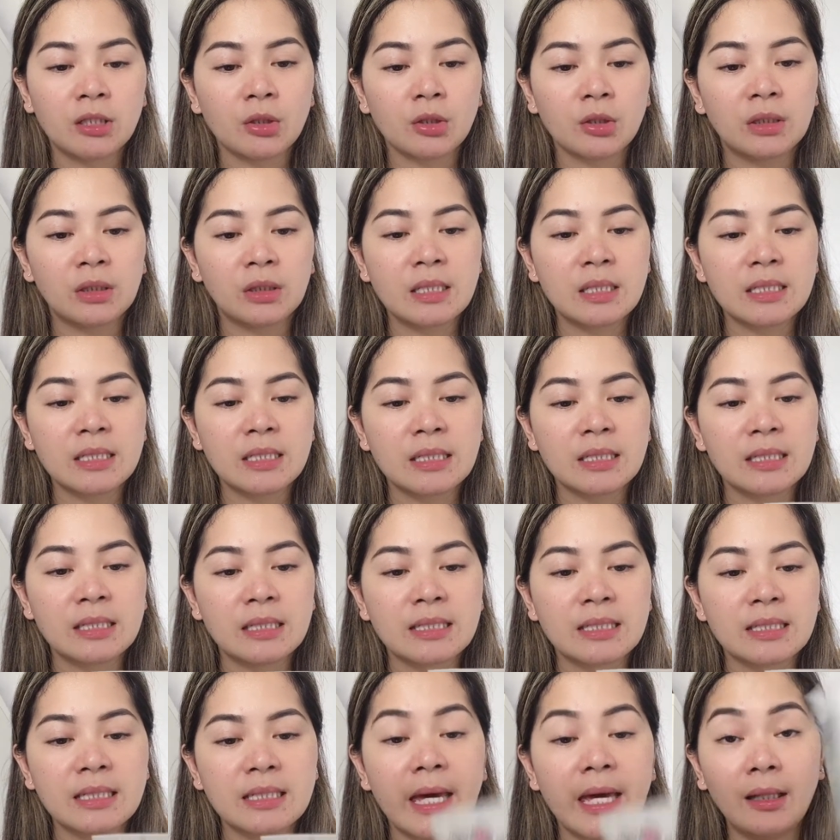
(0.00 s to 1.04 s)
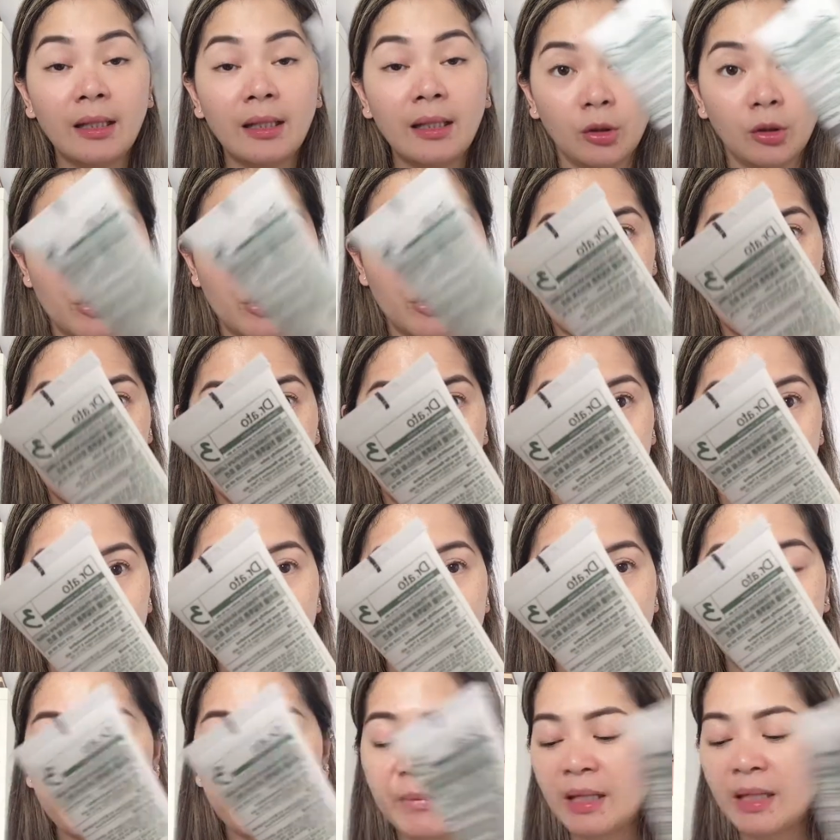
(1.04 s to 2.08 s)
So this is a
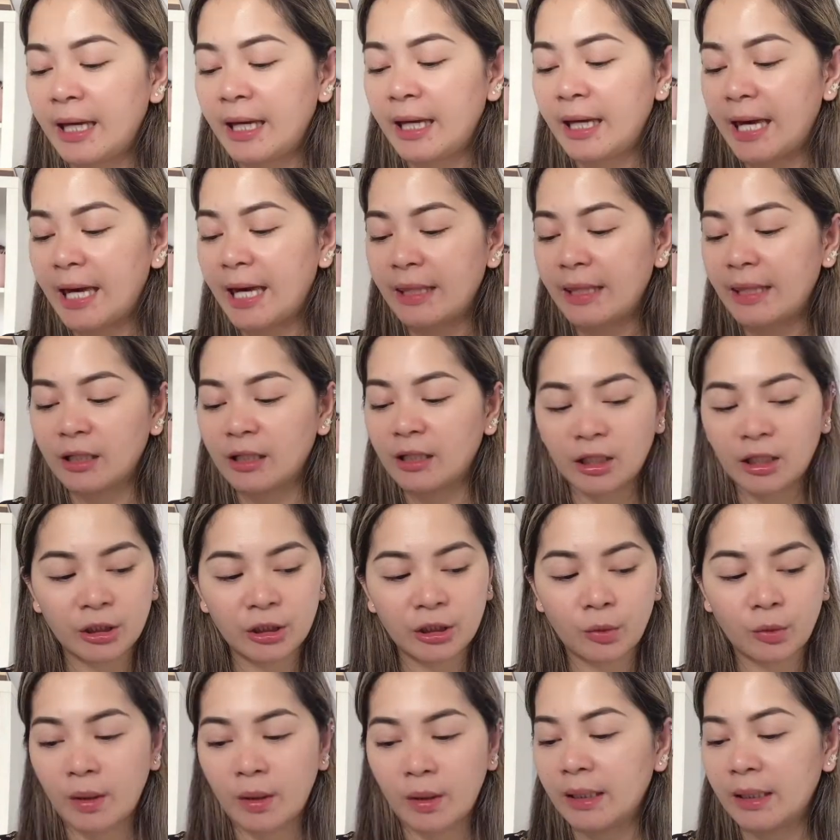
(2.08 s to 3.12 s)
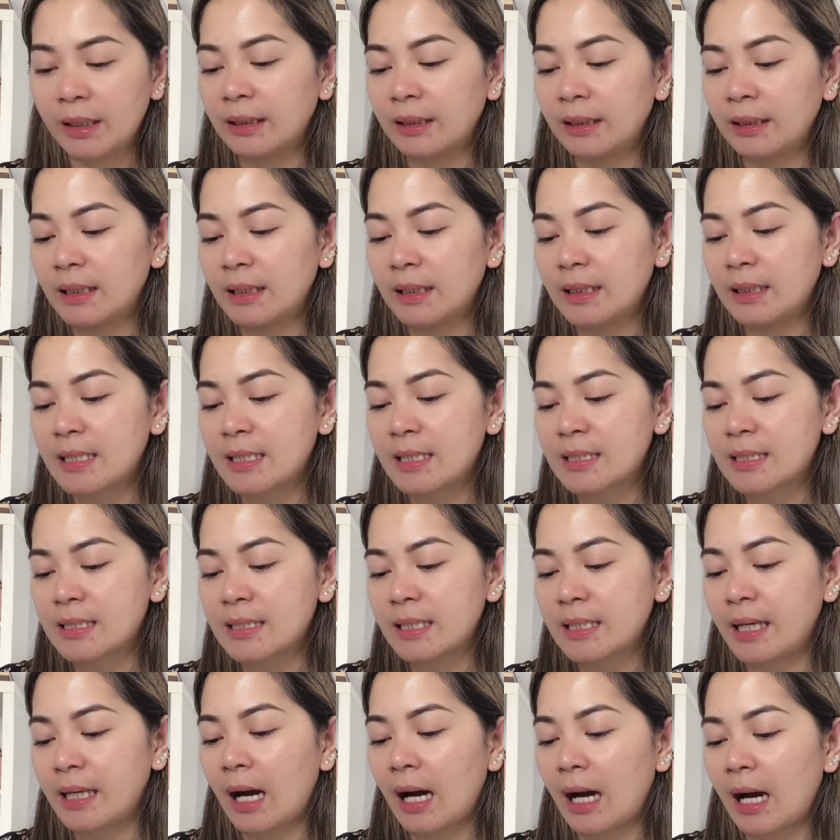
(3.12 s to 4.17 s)
lotion, and the other one is
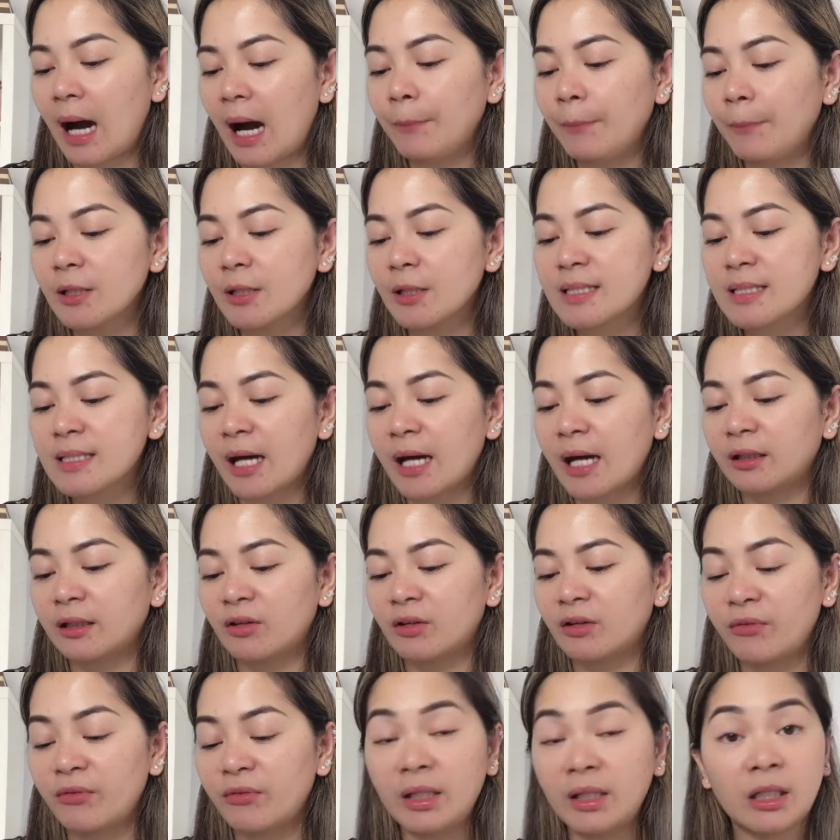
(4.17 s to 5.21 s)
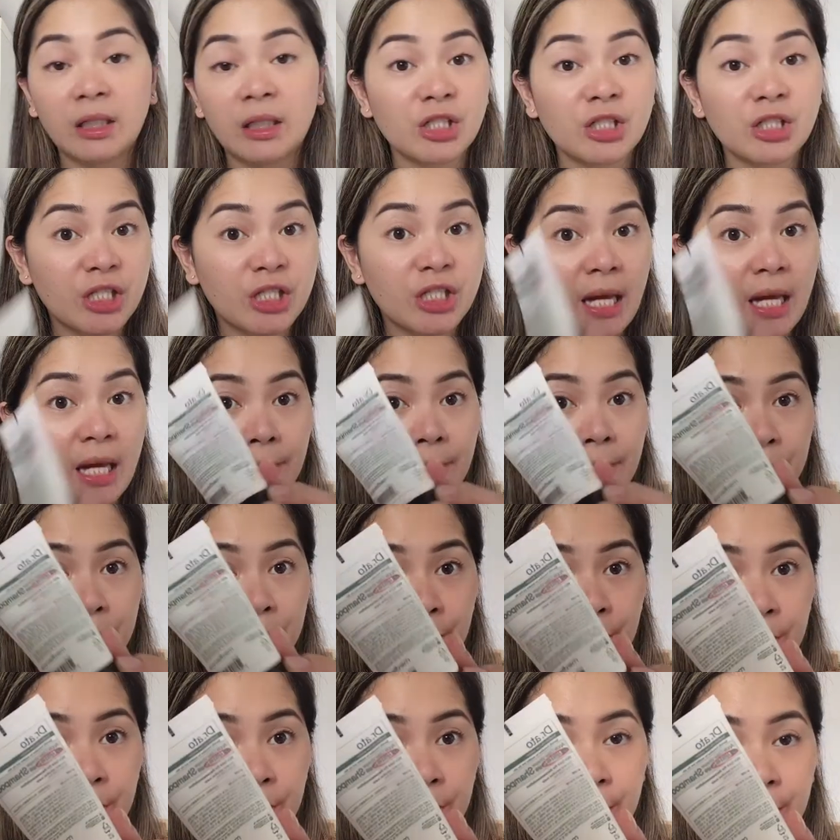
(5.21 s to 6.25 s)
apple cider vinegar
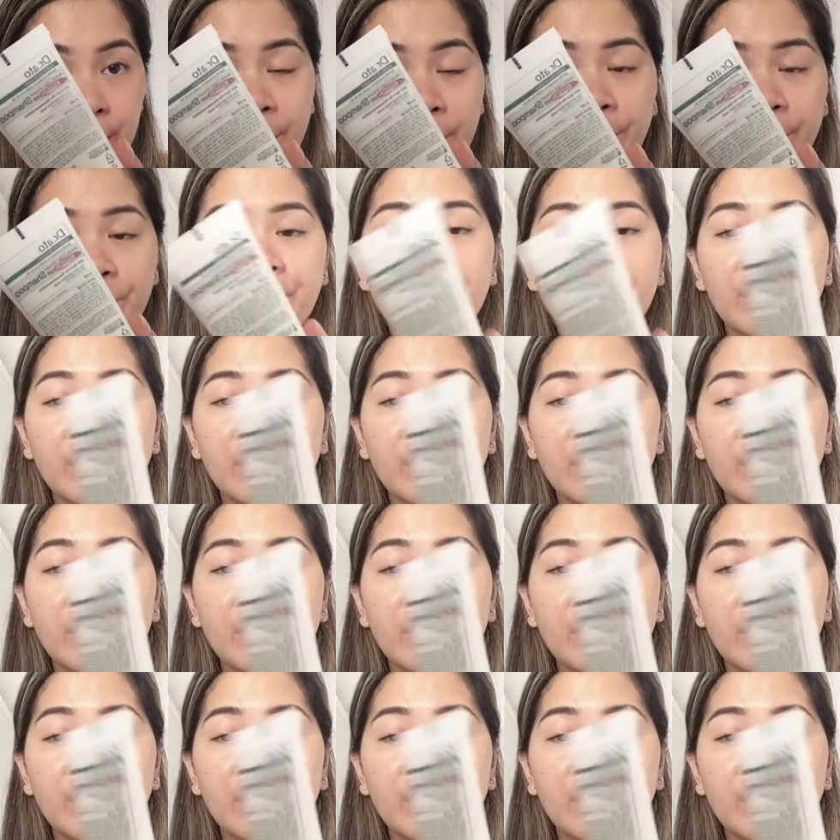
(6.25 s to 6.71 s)
shampoo,